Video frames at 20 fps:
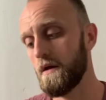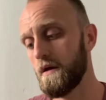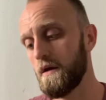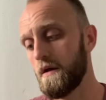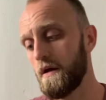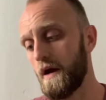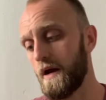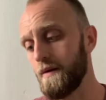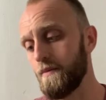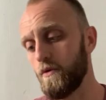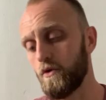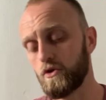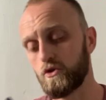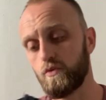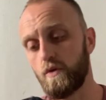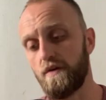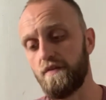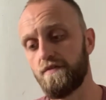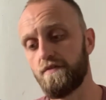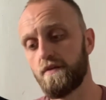Karrimor
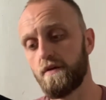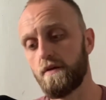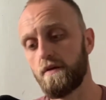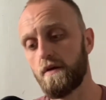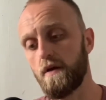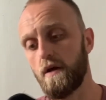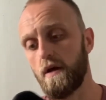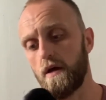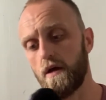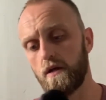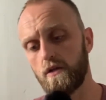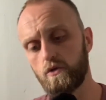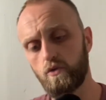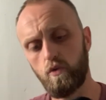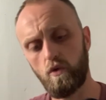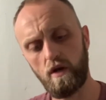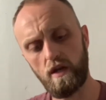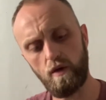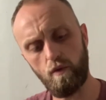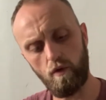Swift
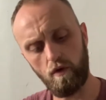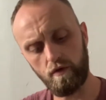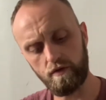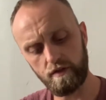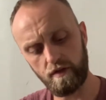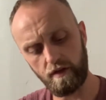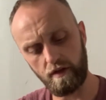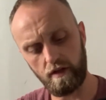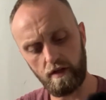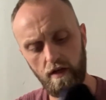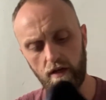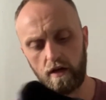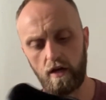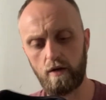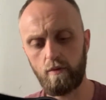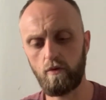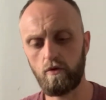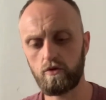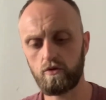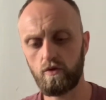21s. I think yeah,
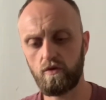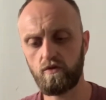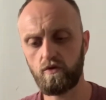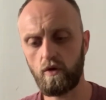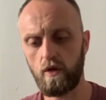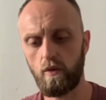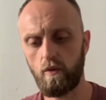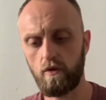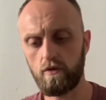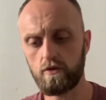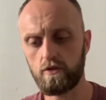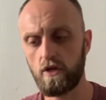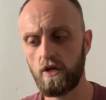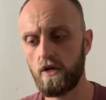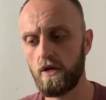Karrimor Swift 21s.